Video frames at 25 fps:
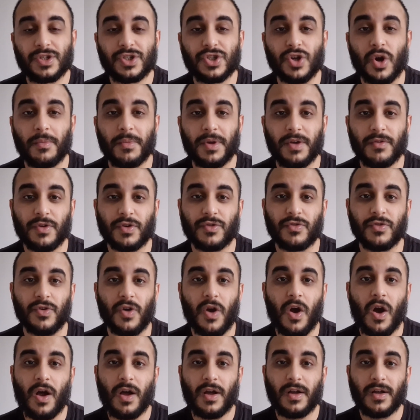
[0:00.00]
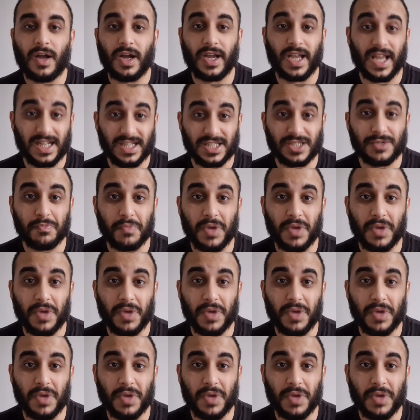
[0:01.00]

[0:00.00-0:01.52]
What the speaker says: show me a recruiter against